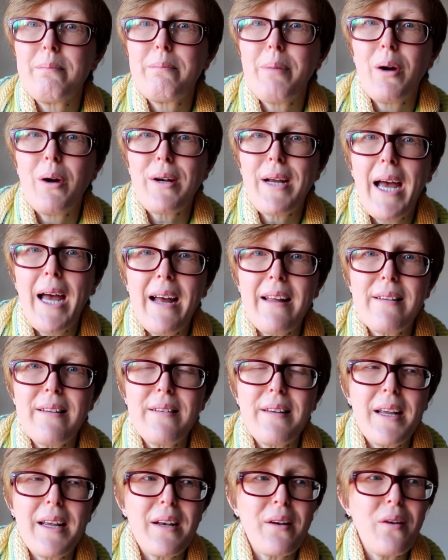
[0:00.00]

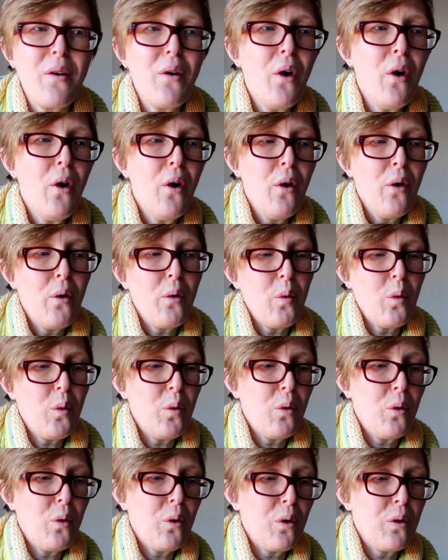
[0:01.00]
podcasting.
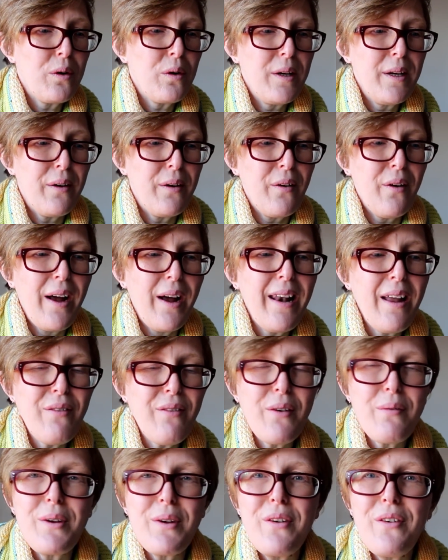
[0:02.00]
Or, you know, I love
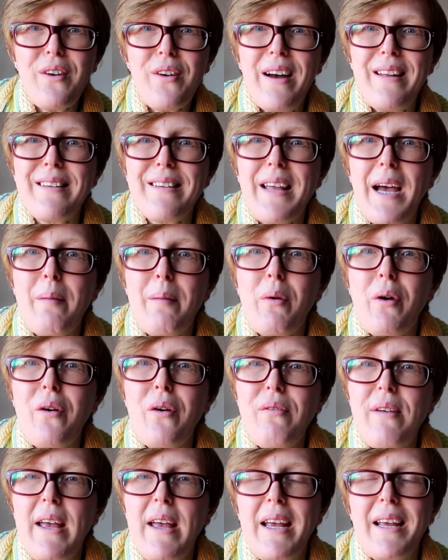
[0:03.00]
it when you guys come
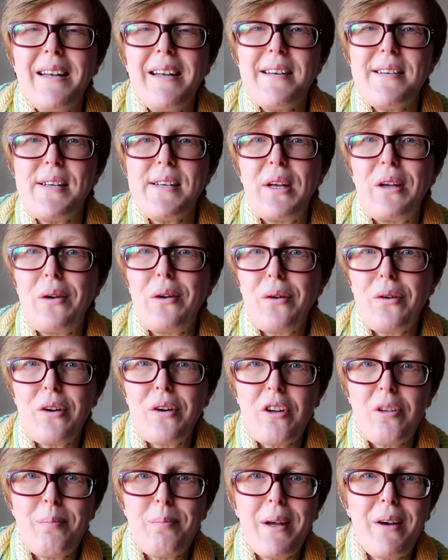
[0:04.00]
over and share your
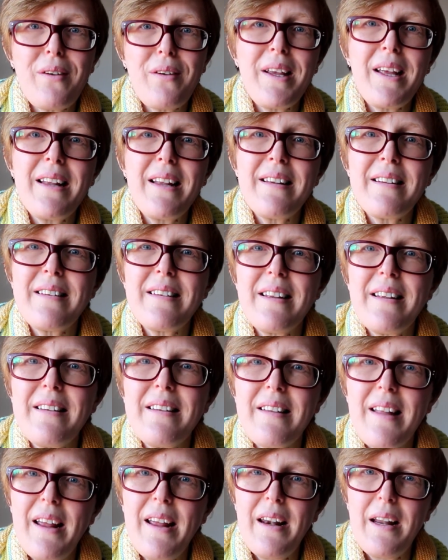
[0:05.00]

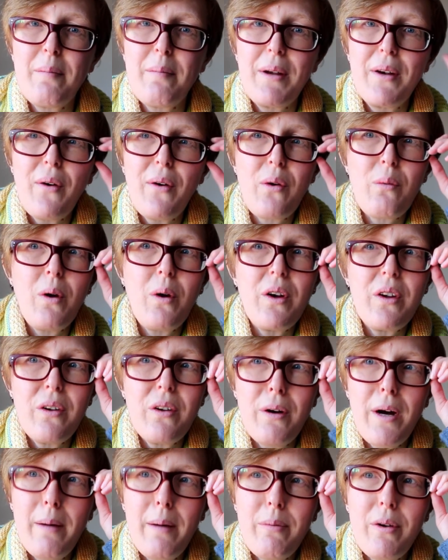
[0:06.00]
experiences and let me know what
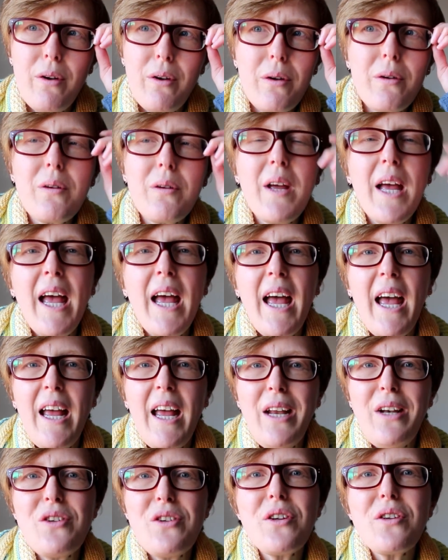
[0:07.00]
you're up to,
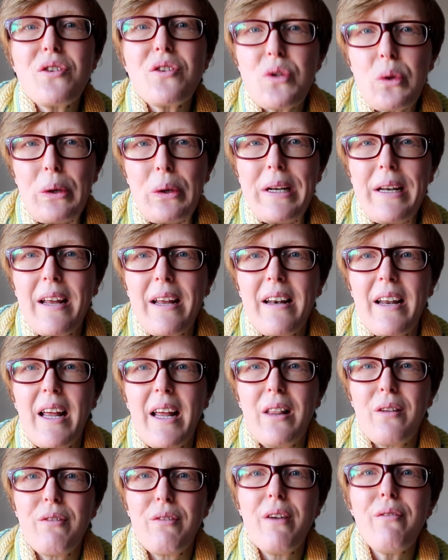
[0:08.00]
and just join in
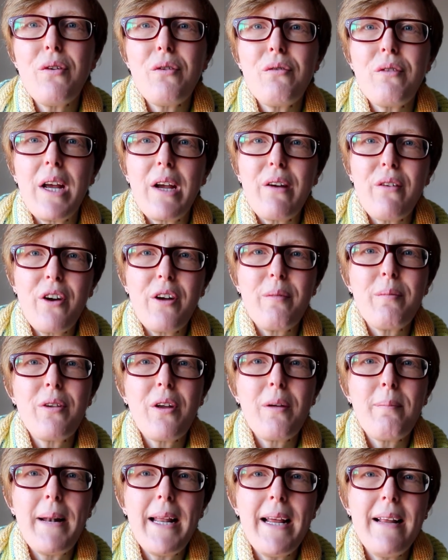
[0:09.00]
the Ravelry group.
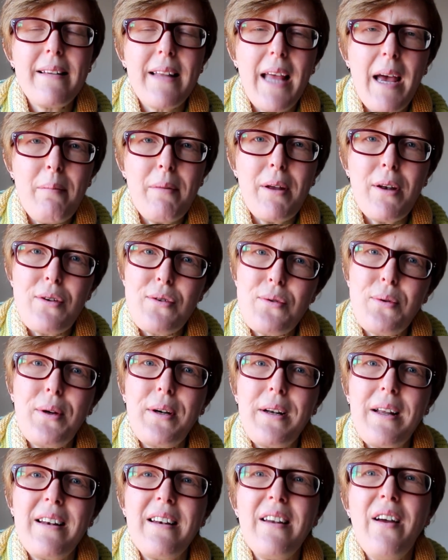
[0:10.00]
So please come and
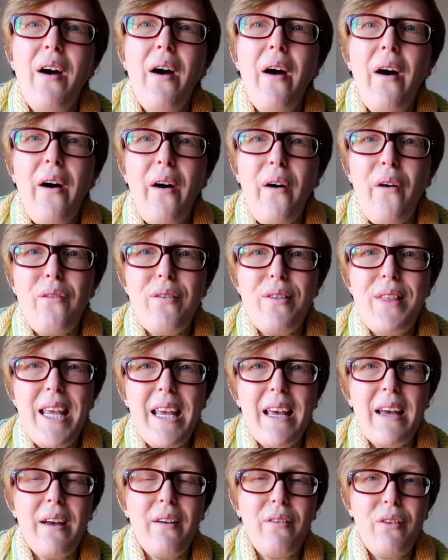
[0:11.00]
join in over
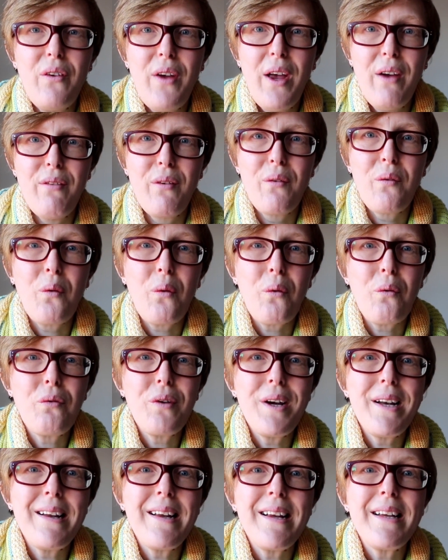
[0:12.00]
there if you haven't
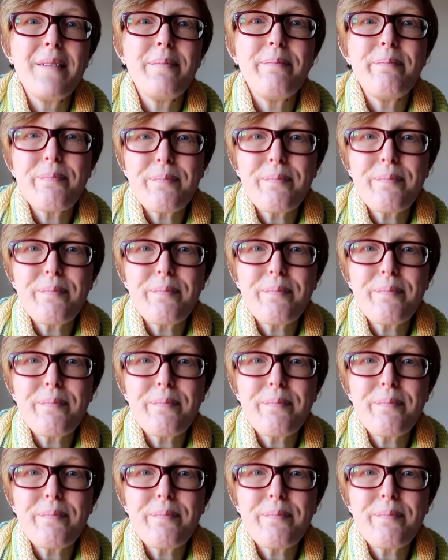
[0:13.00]
already.